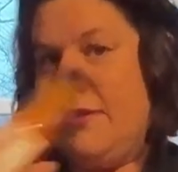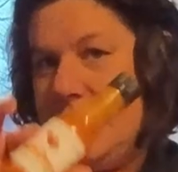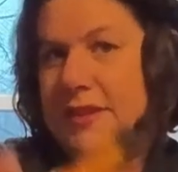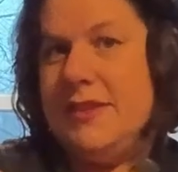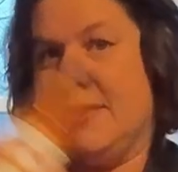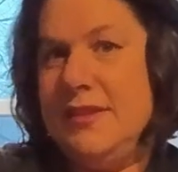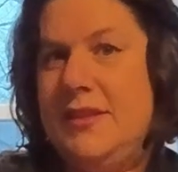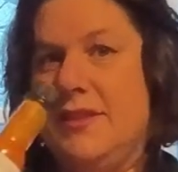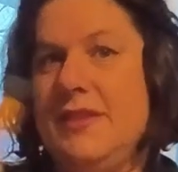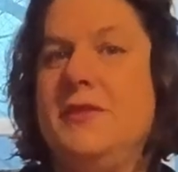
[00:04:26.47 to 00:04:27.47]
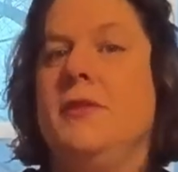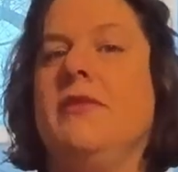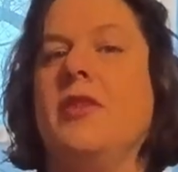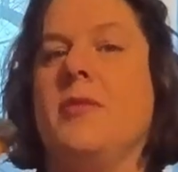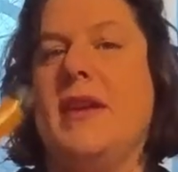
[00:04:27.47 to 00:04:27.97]
This is 2
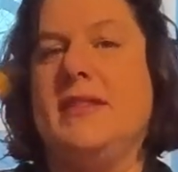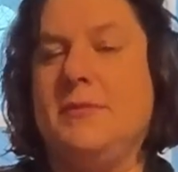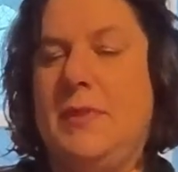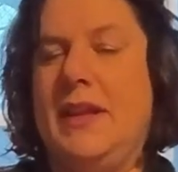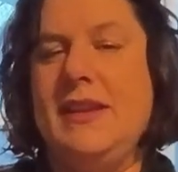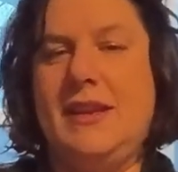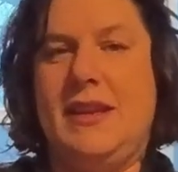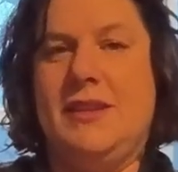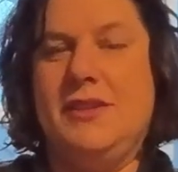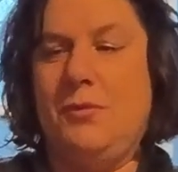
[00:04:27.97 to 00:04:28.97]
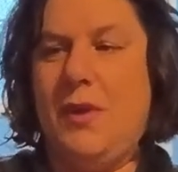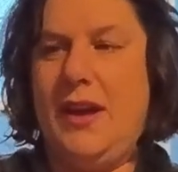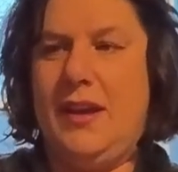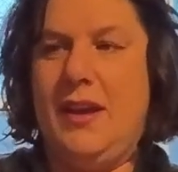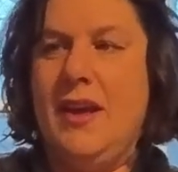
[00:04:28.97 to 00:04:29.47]
ferments blended into
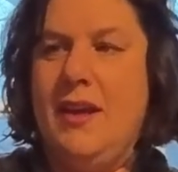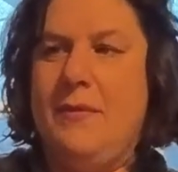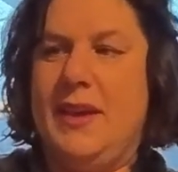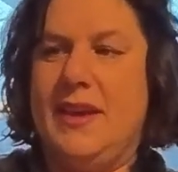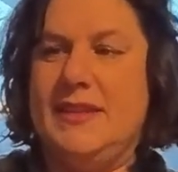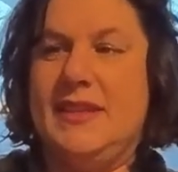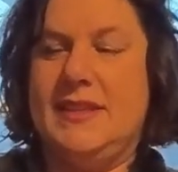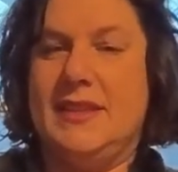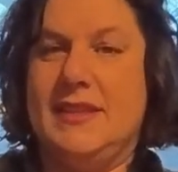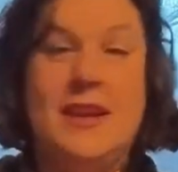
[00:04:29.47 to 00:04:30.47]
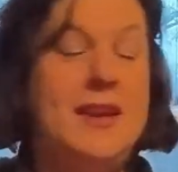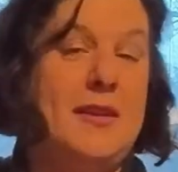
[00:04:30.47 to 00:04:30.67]
one because this is